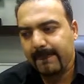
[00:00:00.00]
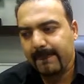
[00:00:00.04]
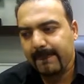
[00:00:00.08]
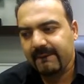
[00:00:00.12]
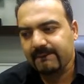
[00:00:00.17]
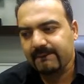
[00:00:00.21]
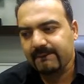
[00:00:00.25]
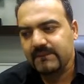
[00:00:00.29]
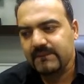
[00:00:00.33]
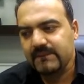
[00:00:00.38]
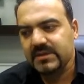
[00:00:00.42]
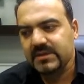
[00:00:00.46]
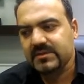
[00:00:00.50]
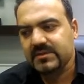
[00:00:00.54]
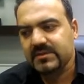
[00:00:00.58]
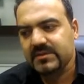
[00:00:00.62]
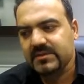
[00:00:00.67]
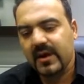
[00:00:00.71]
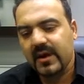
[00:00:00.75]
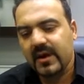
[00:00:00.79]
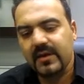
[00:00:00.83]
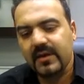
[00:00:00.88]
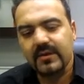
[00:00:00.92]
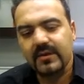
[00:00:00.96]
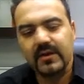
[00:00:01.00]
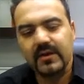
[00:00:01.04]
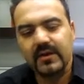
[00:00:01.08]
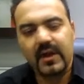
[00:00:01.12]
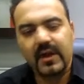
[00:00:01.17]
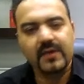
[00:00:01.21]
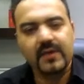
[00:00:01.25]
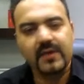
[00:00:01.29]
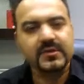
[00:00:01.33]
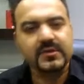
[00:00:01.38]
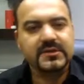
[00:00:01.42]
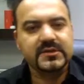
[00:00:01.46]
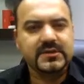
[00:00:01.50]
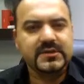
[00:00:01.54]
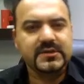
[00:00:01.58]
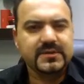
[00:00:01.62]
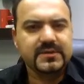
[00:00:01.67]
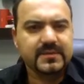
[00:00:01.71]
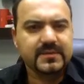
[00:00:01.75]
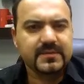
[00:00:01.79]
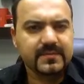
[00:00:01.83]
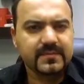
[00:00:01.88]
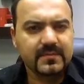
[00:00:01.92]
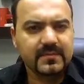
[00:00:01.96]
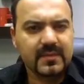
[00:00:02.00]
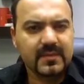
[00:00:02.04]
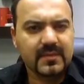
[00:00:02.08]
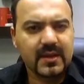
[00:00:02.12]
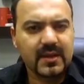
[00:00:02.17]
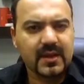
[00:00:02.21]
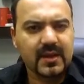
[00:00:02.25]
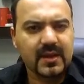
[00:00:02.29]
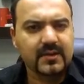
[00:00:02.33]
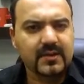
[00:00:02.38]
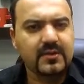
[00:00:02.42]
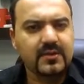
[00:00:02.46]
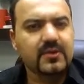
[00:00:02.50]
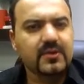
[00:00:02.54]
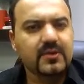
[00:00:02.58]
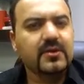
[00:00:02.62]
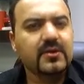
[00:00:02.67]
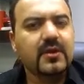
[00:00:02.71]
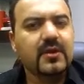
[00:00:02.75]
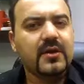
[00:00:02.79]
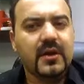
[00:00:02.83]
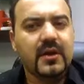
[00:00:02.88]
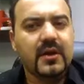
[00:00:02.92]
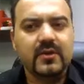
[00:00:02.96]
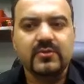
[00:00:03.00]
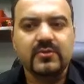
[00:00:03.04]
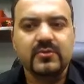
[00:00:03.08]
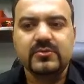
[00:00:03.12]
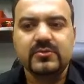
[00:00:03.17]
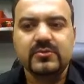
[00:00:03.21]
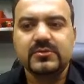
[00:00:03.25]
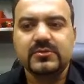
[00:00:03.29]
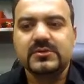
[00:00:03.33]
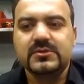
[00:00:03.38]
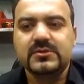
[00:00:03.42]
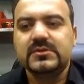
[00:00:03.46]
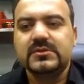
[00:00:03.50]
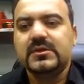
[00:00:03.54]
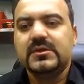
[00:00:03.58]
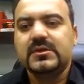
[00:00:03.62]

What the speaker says: Mr. Harris and another guy who's